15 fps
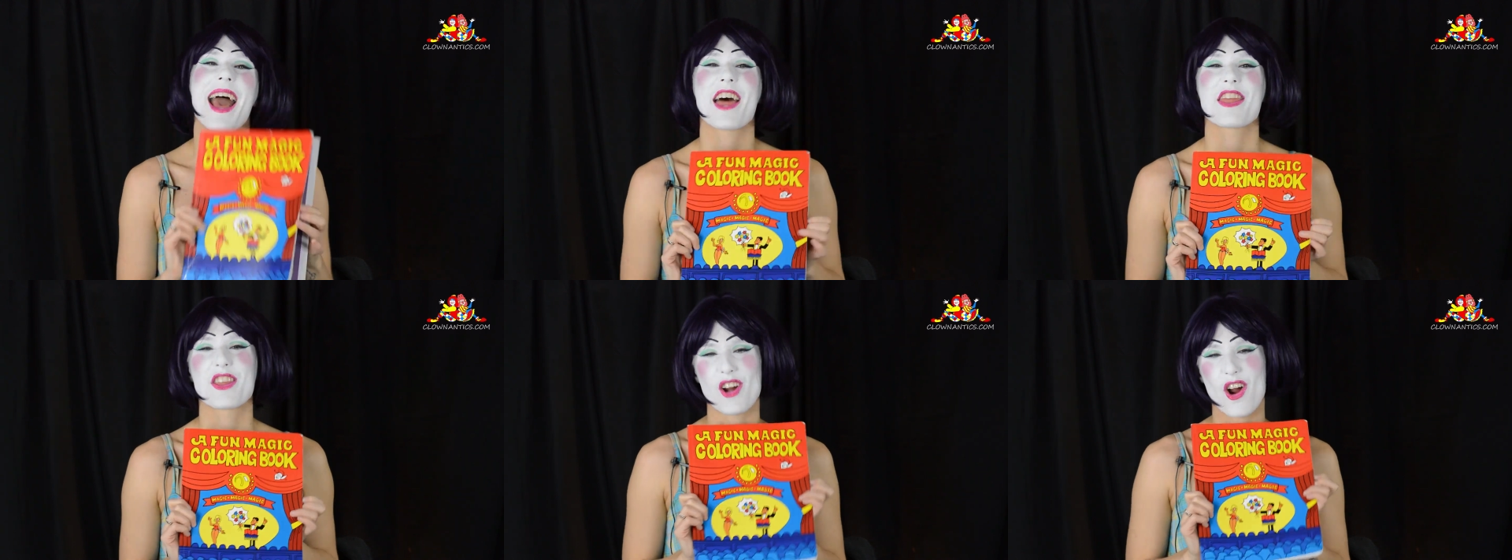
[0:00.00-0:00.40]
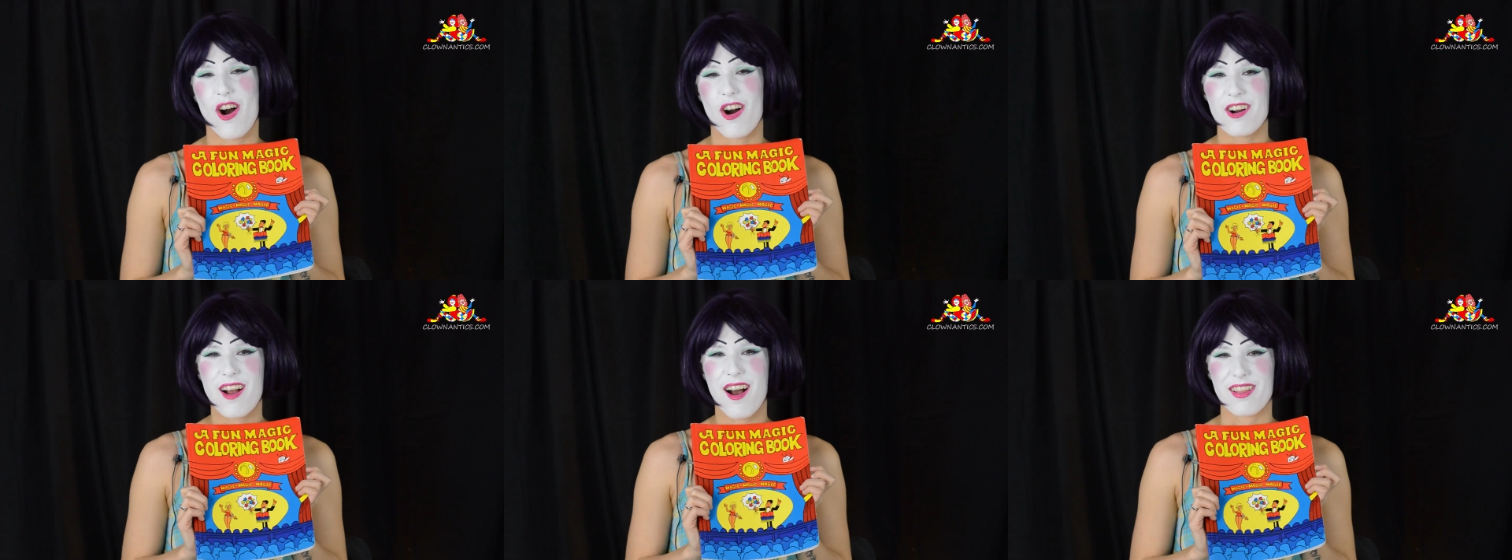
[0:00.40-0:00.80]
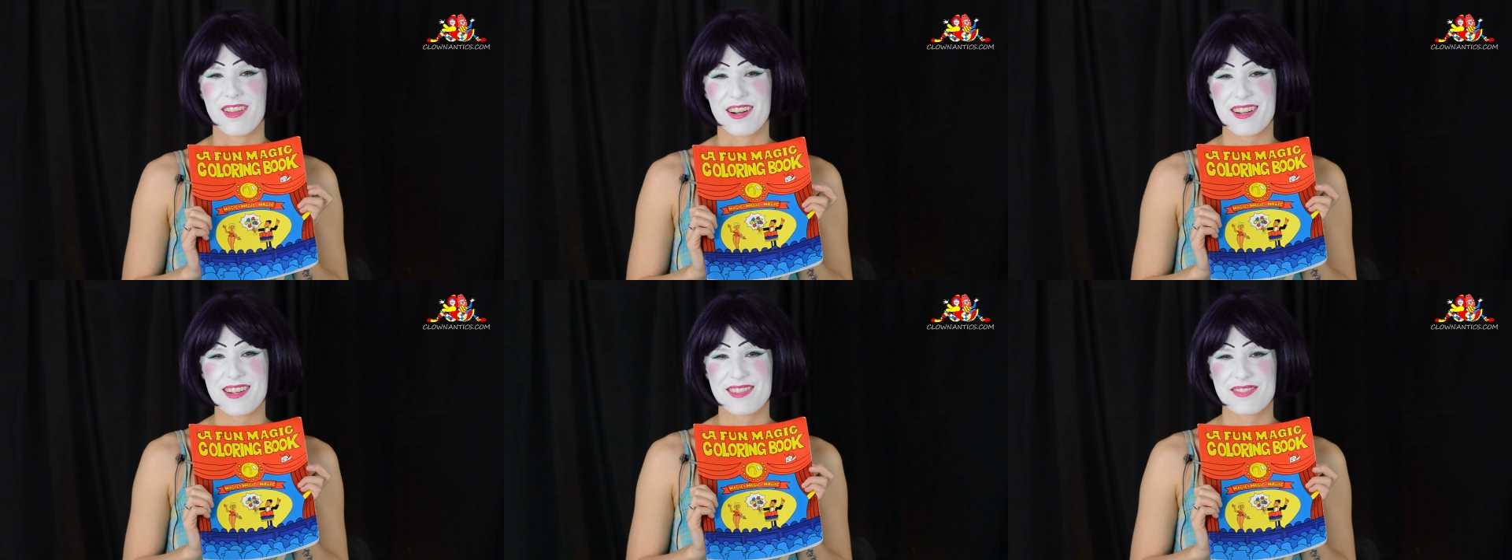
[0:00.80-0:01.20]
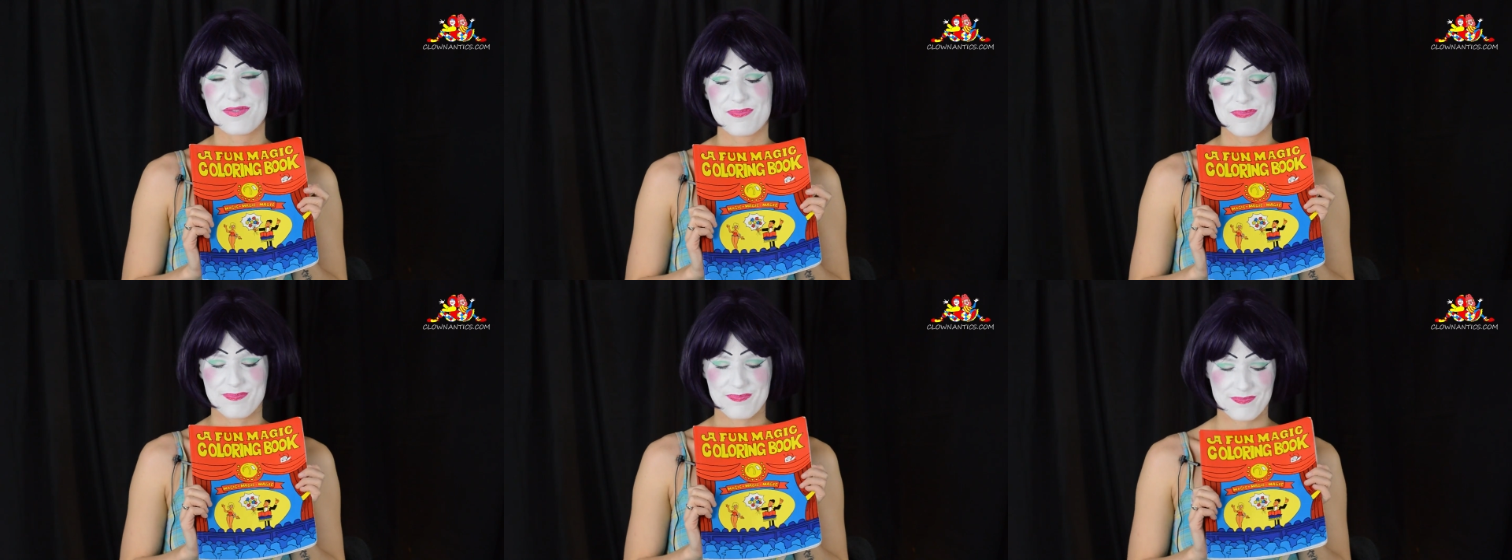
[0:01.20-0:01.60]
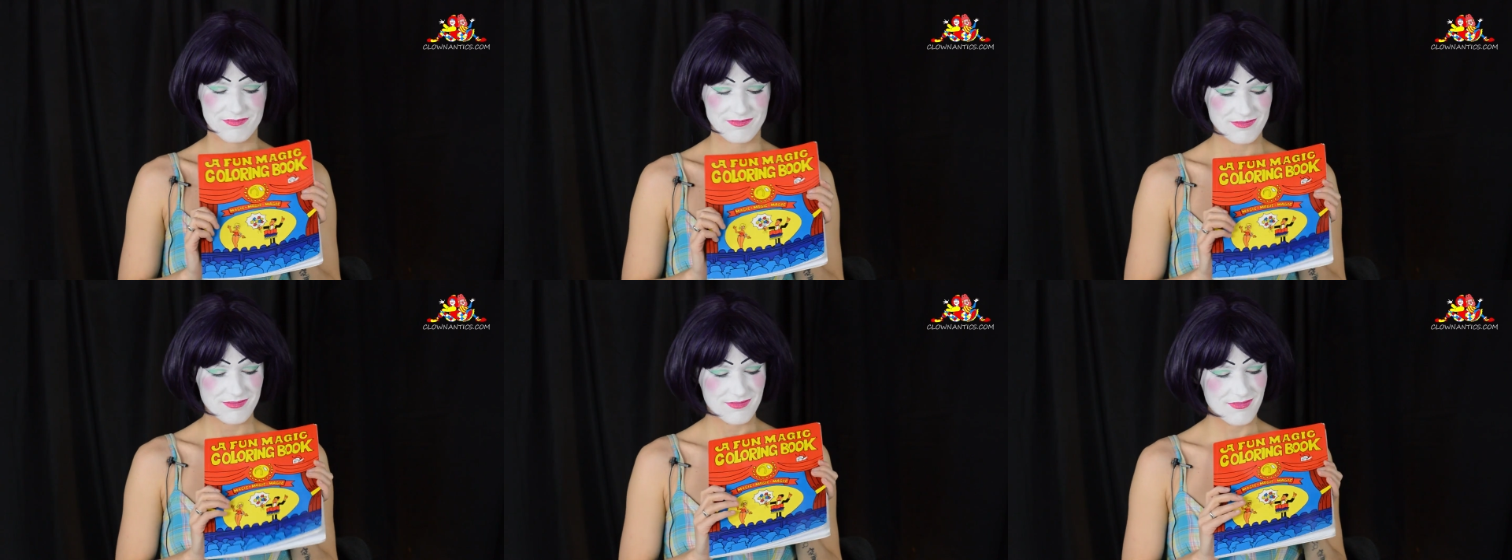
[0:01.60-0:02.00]
and they're all colored.
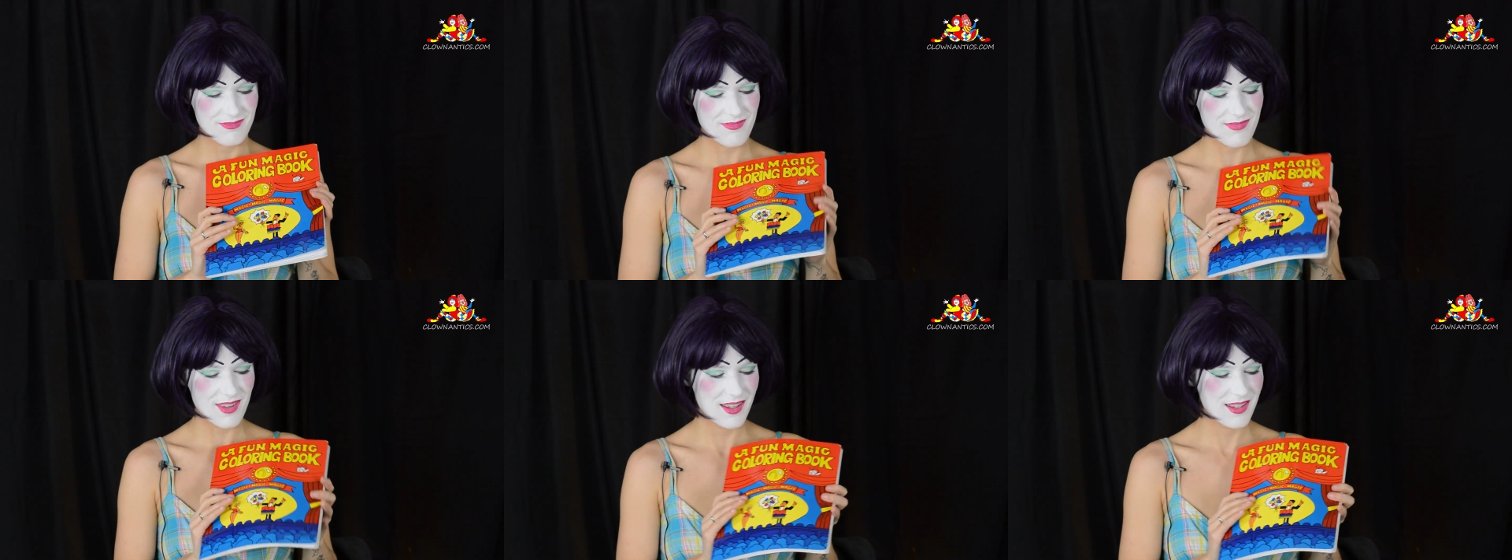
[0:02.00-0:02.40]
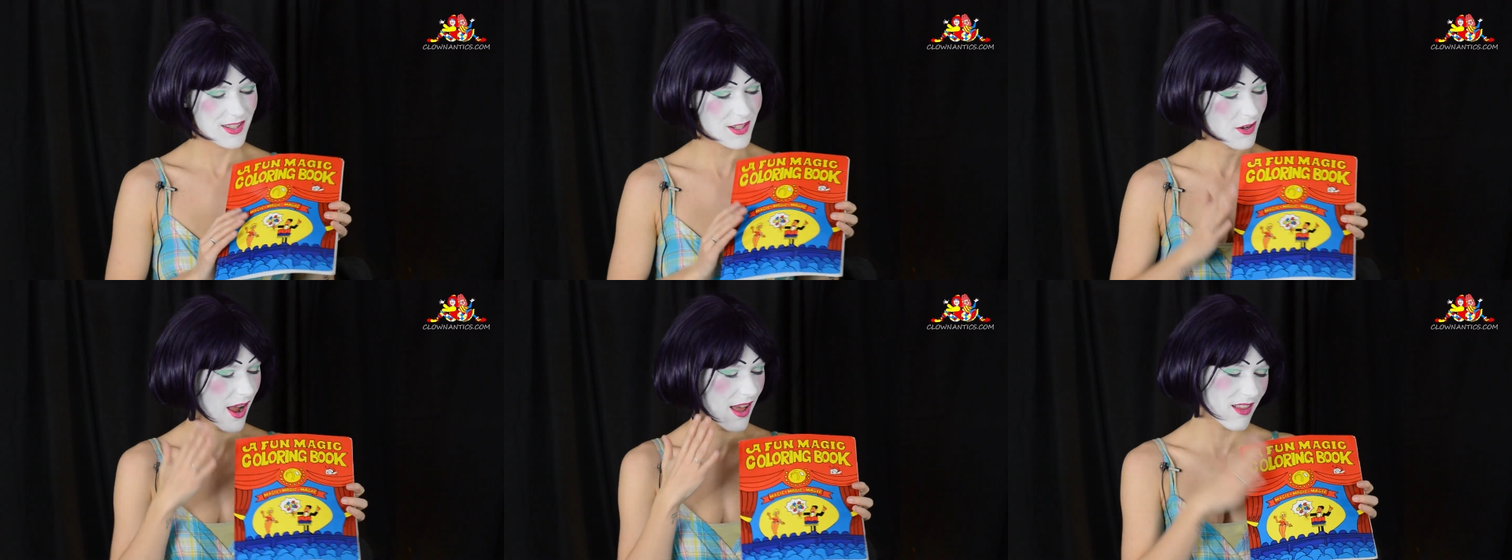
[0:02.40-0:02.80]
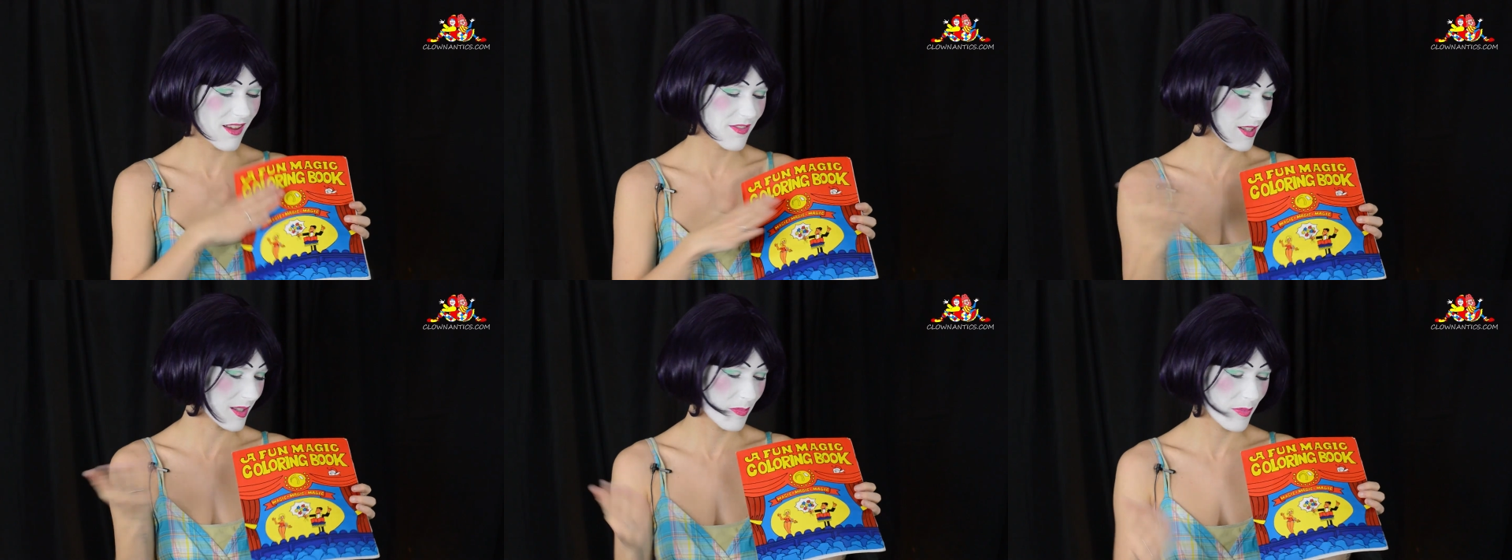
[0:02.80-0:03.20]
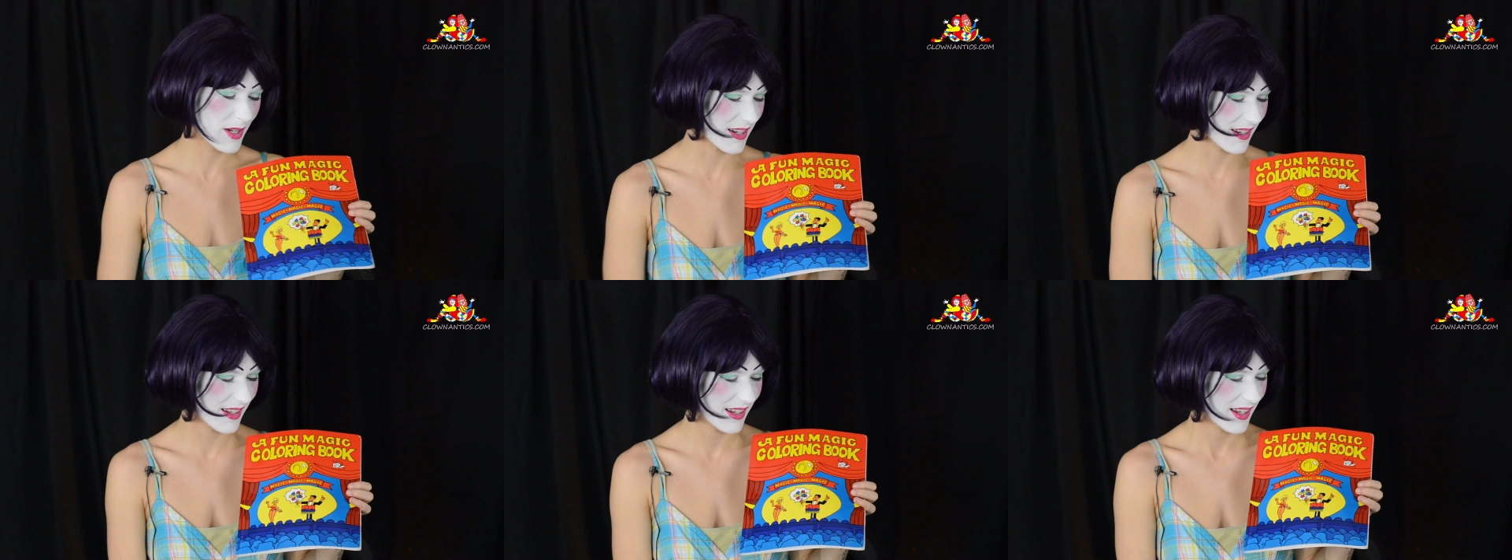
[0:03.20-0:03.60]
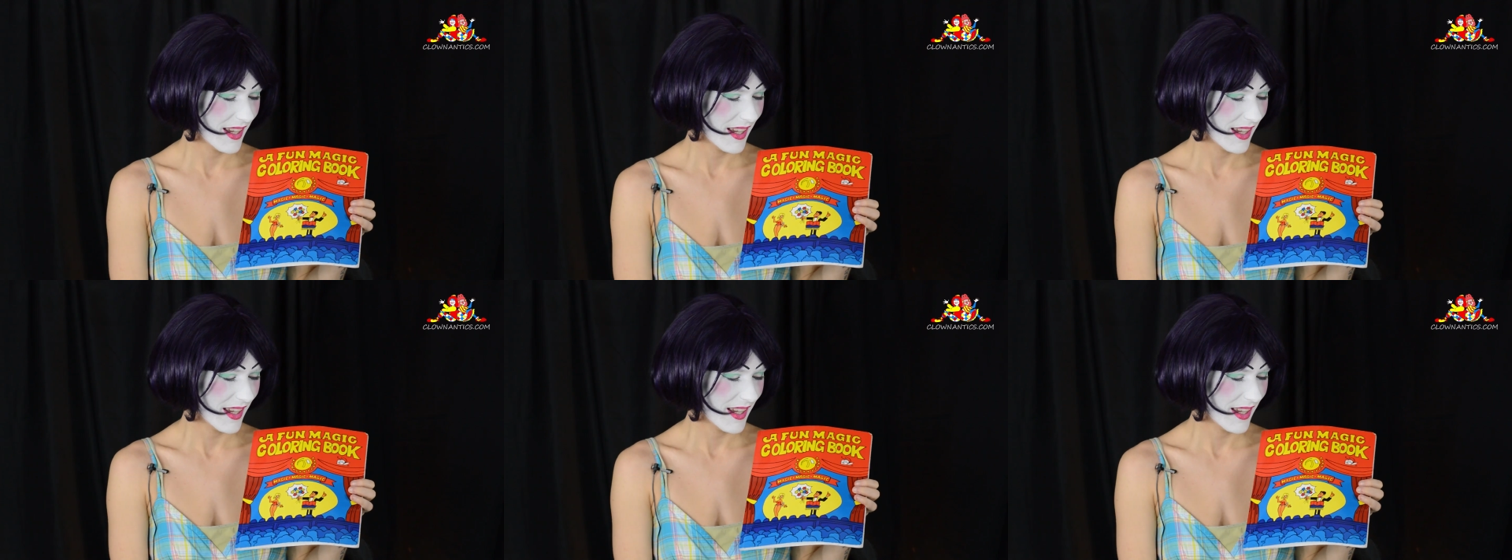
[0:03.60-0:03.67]
So I love this book.